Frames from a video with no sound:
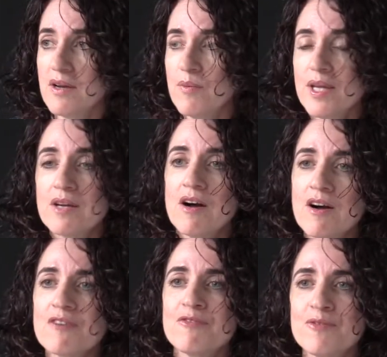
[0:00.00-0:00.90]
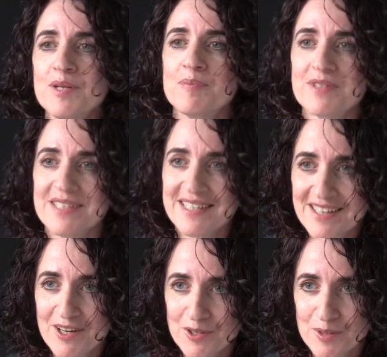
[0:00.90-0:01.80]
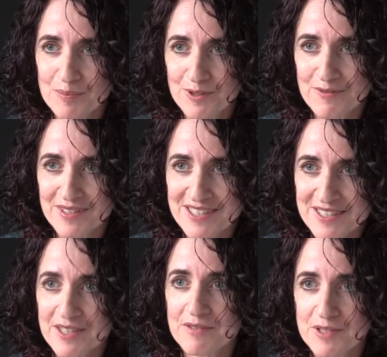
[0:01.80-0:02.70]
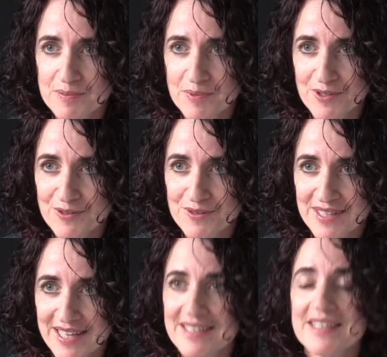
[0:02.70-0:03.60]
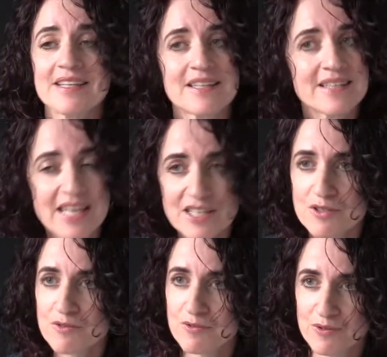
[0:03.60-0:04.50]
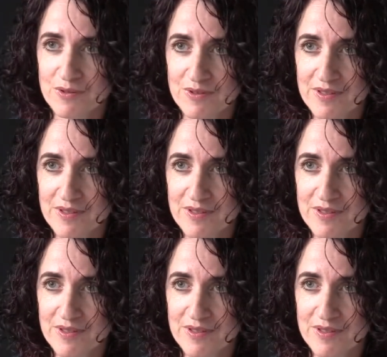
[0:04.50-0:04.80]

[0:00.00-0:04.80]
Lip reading: We can't fully predict how your boyfriend is going to respond to that. That is true.